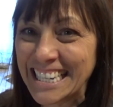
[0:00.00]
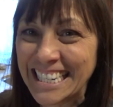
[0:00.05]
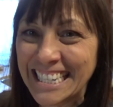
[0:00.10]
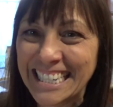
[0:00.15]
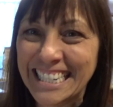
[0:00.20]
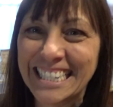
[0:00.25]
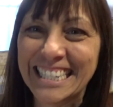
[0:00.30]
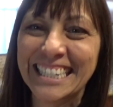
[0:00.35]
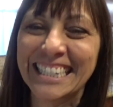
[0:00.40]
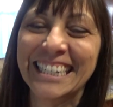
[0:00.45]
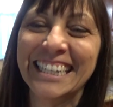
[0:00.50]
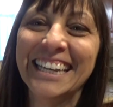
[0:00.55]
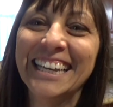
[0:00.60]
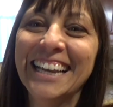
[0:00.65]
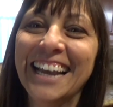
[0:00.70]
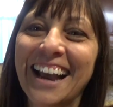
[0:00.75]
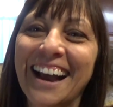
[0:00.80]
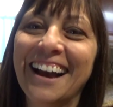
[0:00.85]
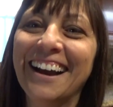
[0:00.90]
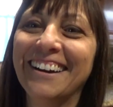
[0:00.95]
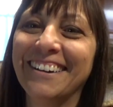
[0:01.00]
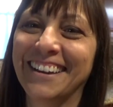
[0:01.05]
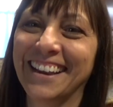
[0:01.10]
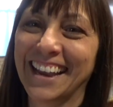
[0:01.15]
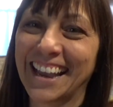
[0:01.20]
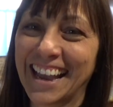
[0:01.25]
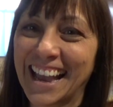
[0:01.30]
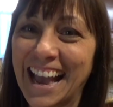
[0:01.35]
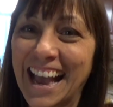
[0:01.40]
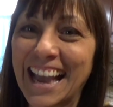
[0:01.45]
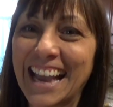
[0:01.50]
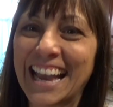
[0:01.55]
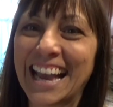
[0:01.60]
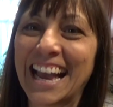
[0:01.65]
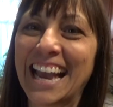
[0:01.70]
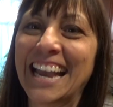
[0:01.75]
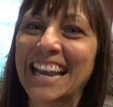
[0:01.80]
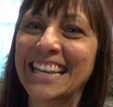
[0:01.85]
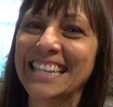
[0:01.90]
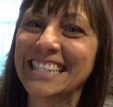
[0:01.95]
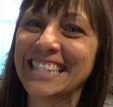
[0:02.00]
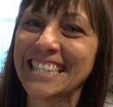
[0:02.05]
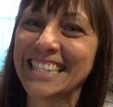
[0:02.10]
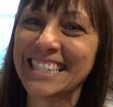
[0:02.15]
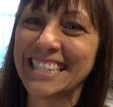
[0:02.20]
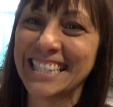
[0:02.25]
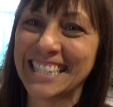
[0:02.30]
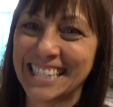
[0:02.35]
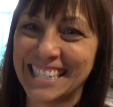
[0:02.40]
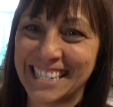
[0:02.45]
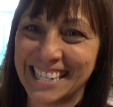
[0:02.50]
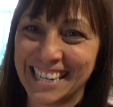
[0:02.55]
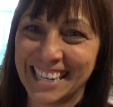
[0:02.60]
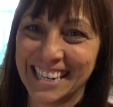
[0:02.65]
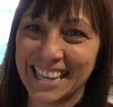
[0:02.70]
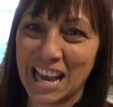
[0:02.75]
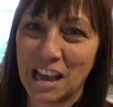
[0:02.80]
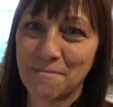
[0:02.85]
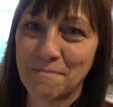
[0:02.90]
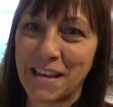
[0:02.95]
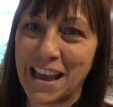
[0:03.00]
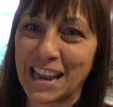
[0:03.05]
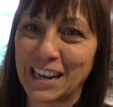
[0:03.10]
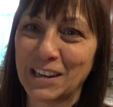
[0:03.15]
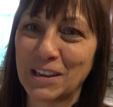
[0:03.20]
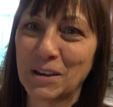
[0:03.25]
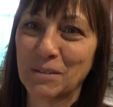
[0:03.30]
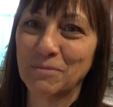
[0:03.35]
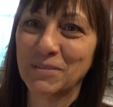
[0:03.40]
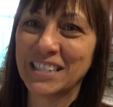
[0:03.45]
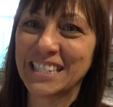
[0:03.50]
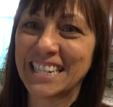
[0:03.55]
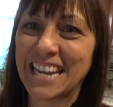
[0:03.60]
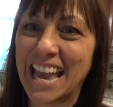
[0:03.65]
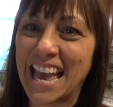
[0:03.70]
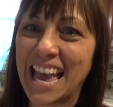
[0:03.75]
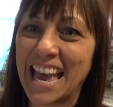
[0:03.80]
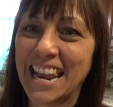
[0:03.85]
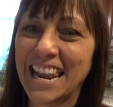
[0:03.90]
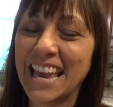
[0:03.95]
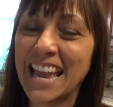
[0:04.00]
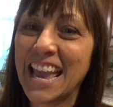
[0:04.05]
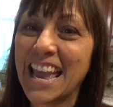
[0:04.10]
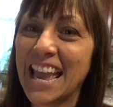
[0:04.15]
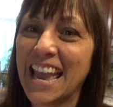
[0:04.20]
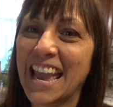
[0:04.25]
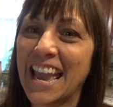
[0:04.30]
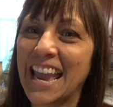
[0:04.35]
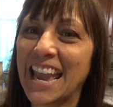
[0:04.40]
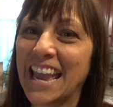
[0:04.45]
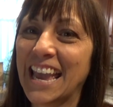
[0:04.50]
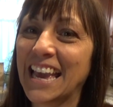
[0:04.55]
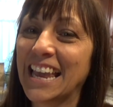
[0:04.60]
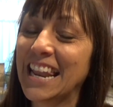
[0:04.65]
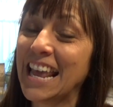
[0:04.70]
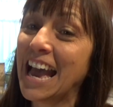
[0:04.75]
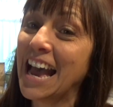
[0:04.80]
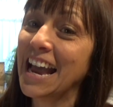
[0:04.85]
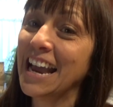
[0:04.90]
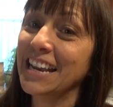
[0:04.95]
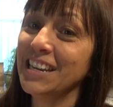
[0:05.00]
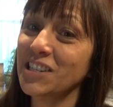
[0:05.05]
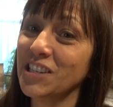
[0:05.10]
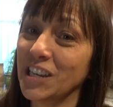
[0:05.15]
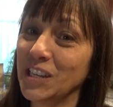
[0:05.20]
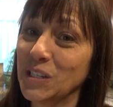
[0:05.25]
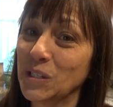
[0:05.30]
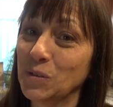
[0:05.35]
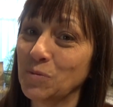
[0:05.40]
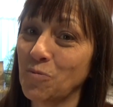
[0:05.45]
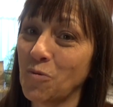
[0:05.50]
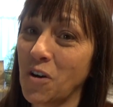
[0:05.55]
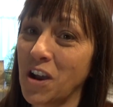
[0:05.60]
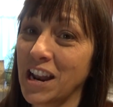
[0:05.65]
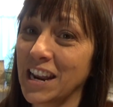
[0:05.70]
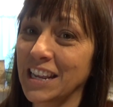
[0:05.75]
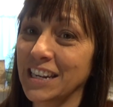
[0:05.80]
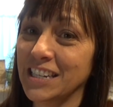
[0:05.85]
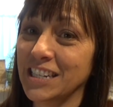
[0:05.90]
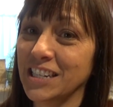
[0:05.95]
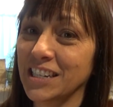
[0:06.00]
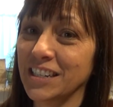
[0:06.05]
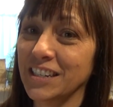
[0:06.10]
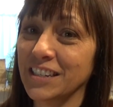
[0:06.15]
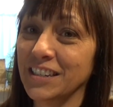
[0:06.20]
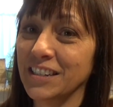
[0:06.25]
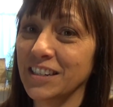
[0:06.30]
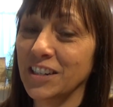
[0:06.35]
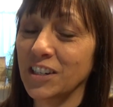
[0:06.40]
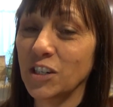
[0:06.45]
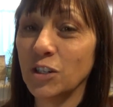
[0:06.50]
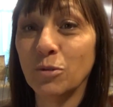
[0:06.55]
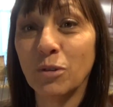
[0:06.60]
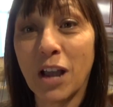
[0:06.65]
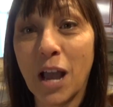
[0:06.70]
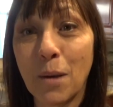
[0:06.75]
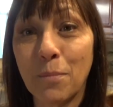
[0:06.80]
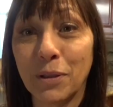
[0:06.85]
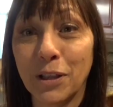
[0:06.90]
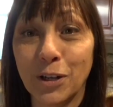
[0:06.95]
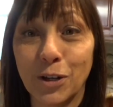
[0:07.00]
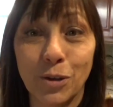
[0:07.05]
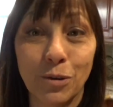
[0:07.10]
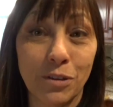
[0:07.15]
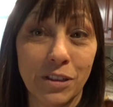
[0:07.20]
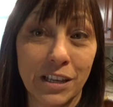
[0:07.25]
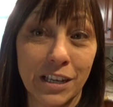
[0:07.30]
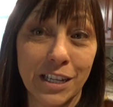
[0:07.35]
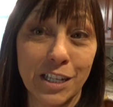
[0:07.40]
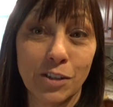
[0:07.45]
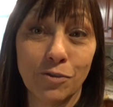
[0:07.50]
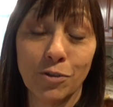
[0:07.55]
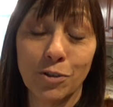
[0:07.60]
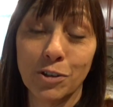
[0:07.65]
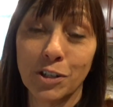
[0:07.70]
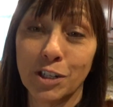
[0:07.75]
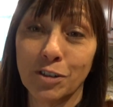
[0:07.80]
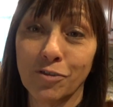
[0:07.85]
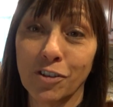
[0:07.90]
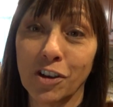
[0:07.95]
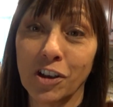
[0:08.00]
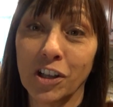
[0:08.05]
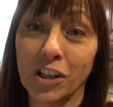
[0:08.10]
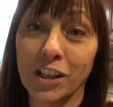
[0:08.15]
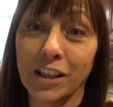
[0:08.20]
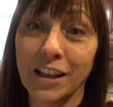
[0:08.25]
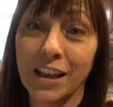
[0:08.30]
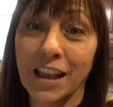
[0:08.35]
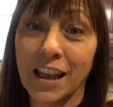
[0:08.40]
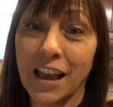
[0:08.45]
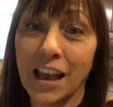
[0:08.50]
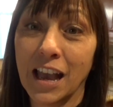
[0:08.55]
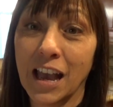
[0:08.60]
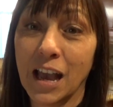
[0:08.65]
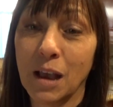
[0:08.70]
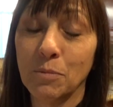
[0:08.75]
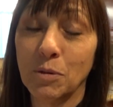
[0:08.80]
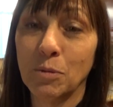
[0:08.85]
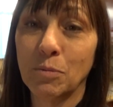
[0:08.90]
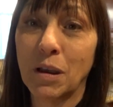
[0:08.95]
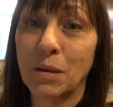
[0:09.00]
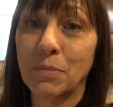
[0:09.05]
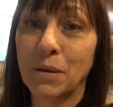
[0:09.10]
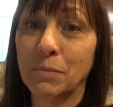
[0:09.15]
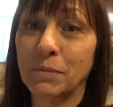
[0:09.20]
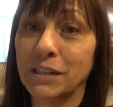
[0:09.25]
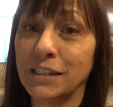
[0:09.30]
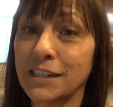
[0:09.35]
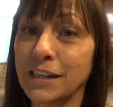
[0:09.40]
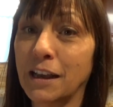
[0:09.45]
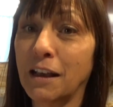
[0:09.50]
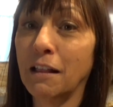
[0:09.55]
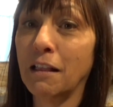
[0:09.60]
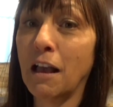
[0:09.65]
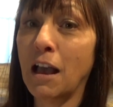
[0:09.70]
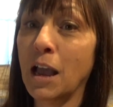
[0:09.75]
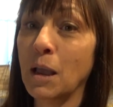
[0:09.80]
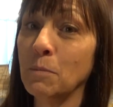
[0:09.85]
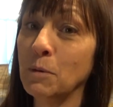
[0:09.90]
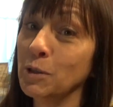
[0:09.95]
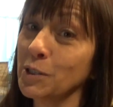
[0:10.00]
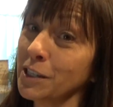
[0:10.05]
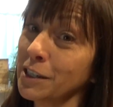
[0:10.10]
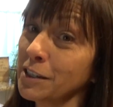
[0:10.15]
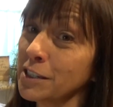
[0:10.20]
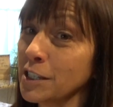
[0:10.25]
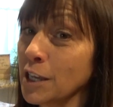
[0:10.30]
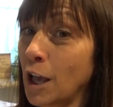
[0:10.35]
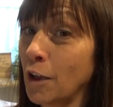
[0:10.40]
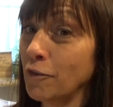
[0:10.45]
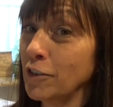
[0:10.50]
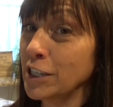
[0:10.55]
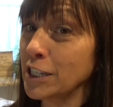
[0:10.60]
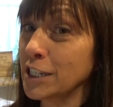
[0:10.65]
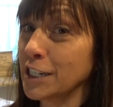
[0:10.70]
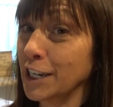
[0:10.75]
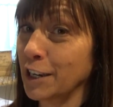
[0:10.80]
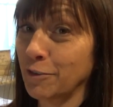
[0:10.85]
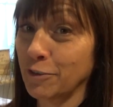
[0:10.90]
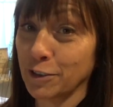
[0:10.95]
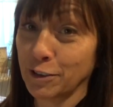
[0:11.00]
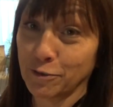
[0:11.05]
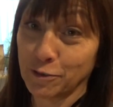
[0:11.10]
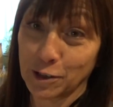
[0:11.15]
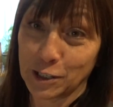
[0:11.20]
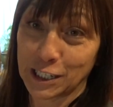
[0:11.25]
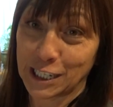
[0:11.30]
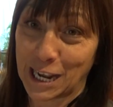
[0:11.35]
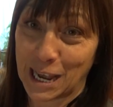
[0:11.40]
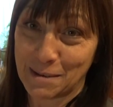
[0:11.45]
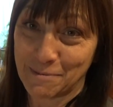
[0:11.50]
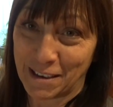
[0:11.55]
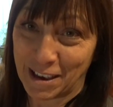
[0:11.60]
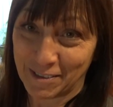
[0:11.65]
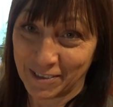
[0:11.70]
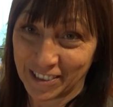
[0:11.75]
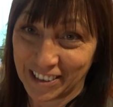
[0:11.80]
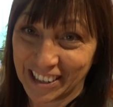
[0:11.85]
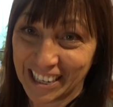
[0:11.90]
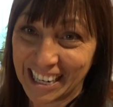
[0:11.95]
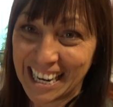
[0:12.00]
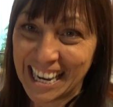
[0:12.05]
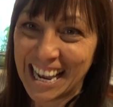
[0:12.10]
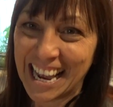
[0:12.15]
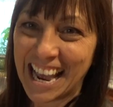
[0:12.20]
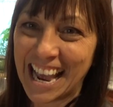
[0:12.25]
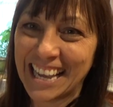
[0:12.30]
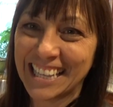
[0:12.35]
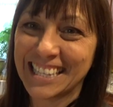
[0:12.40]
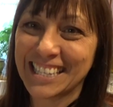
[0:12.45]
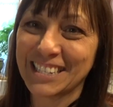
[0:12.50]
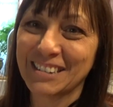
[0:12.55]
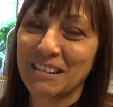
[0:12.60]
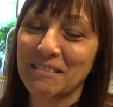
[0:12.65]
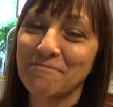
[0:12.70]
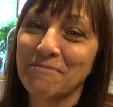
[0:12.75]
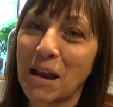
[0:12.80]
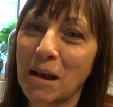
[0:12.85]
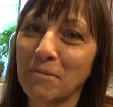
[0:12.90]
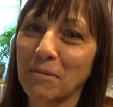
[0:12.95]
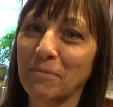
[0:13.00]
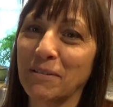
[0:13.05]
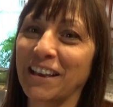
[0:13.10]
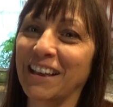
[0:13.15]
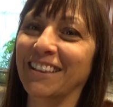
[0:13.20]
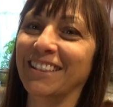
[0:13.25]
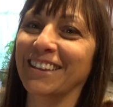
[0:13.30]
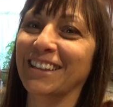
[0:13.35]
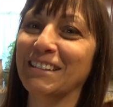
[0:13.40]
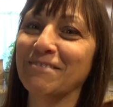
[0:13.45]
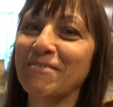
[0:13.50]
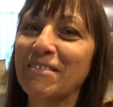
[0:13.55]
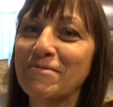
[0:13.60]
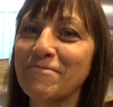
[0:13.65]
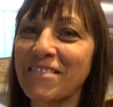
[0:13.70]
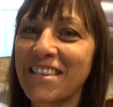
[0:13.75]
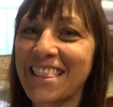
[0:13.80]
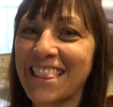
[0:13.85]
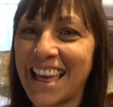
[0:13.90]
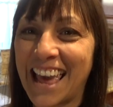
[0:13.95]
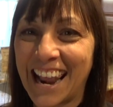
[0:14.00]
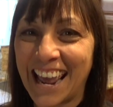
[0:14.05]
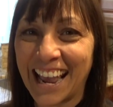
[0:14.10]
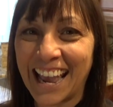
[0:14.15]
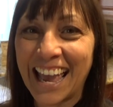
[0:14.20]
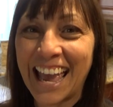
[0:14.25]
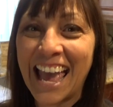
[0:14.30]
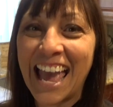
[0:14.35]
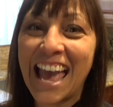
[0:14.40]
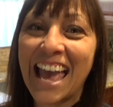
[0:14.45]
Okay, hi guys. This is Gina at Madden Homestead, and I just wanted to do a couple of new things. First of all, you might be able to tell I'm using a selfie stick for the first time ever, and so I'm probably a little bit pathetic.